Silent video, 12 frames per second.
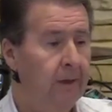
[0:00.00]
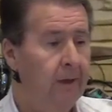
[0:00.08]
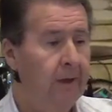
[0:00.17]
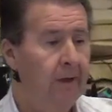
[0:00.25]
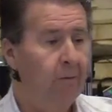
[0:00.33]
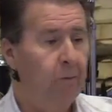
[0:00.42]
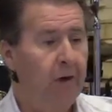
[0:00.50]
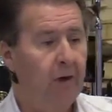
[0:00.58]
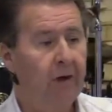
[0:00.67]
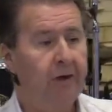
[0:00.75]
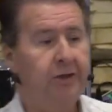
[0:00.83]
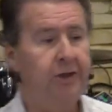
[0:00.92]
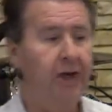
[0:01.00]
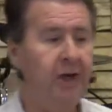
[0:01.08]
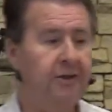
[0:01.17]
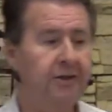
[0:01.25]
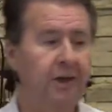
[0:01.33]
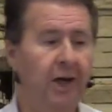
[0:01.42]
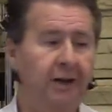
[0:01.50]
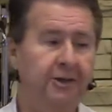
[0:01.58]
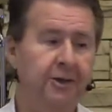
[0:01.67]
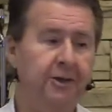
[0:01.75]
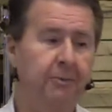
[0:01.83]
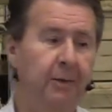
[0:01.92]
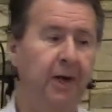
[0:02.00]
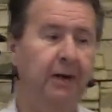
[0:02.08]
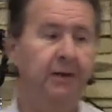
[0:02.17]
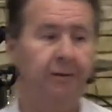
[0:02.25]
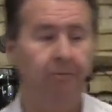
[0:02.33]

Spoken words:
If we're unchanged, then I suspect